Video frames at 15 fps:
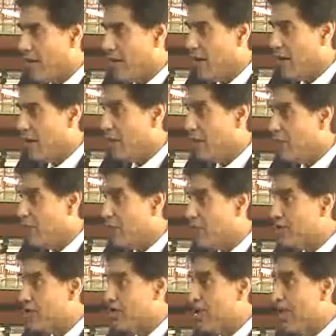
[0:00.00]
If you
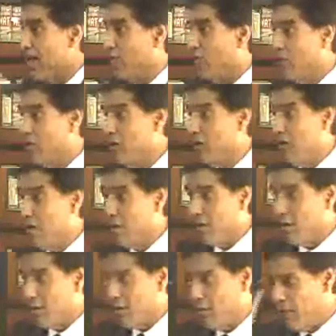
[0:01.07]
see rule
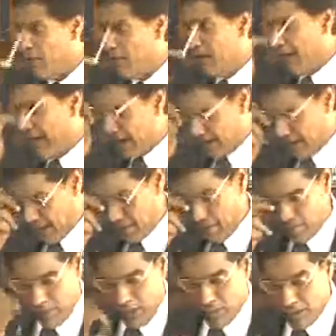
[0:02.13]
58
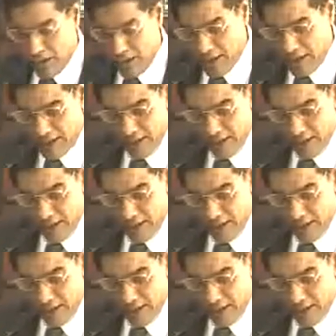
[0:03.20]
properly,